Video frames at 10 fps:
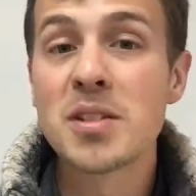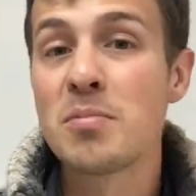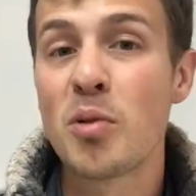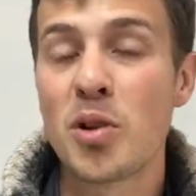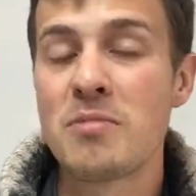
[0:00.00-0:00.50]

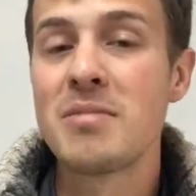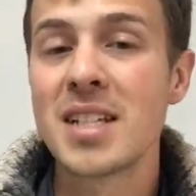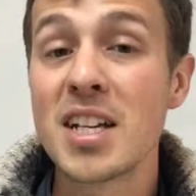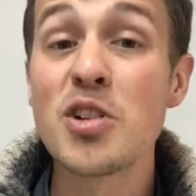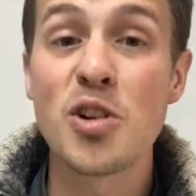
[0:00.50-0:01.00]
important
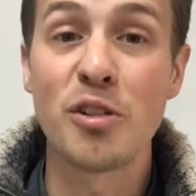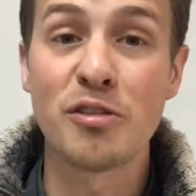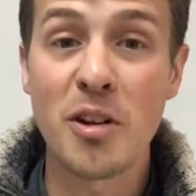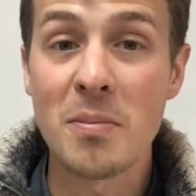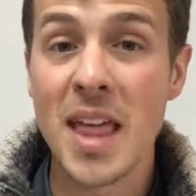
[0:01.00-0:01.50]
material
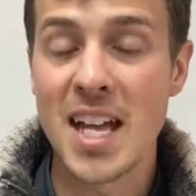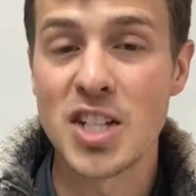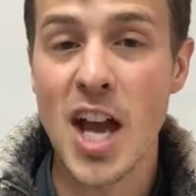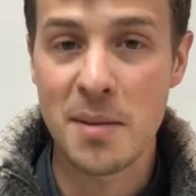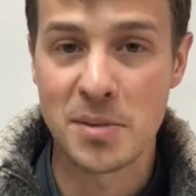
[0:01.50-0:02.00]
from that
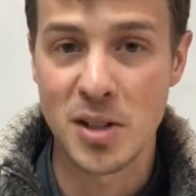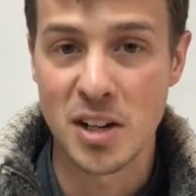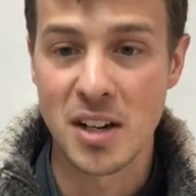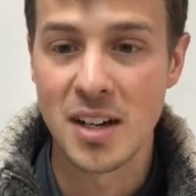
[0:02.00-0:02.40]
chapter.